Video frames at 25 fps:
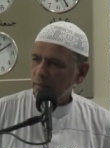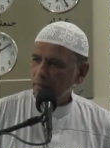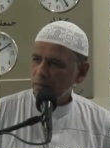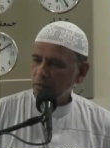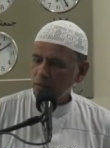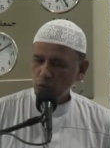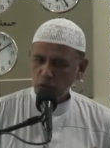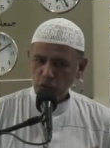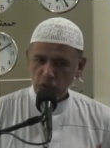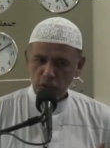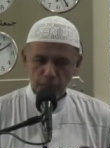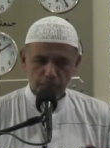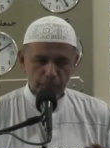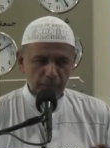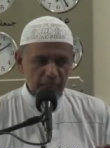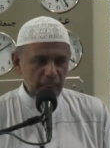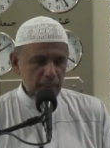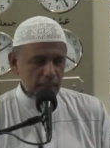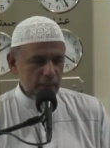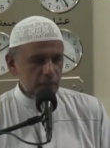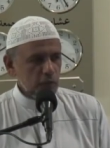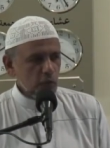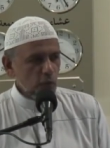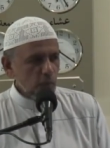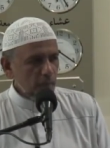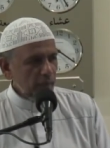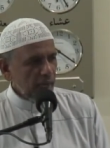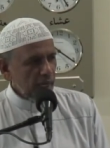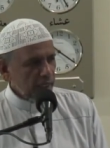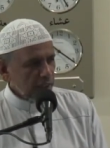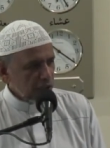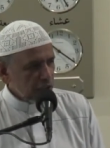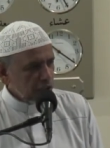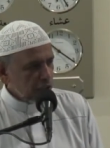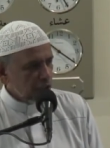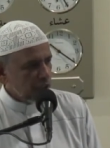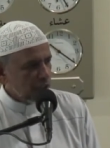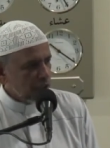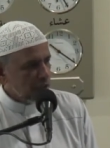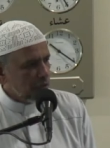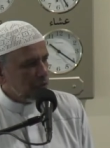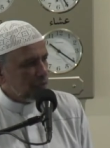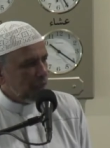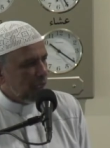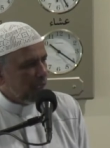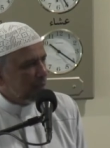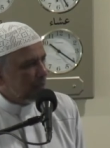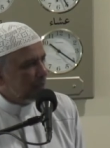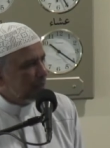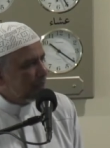to speak to my
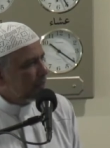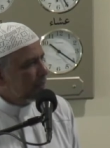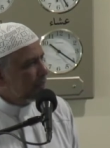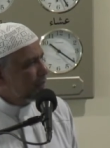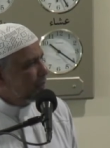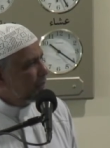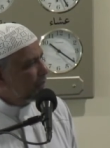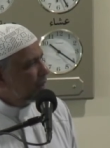children